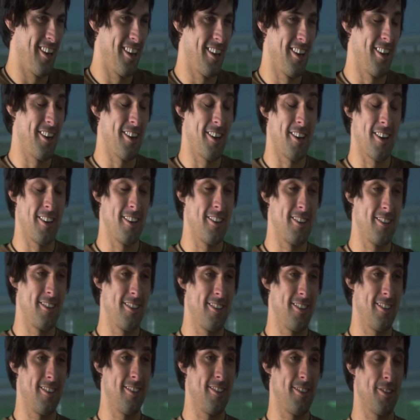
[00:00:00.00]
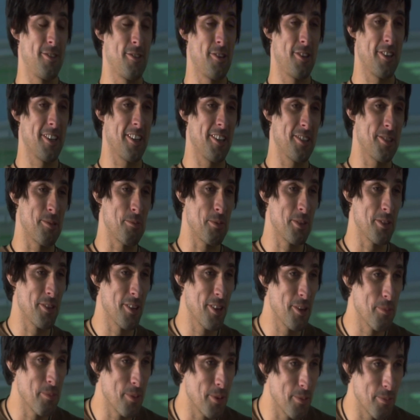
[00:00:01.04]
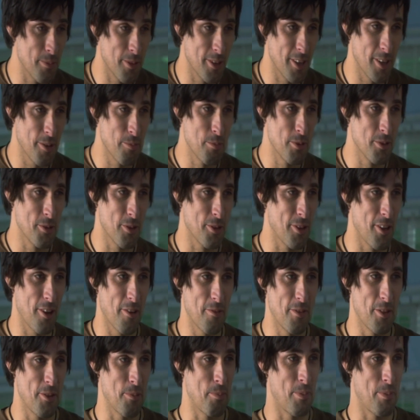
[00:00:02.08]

Oh, I tried to get some sleep, but my head was all over the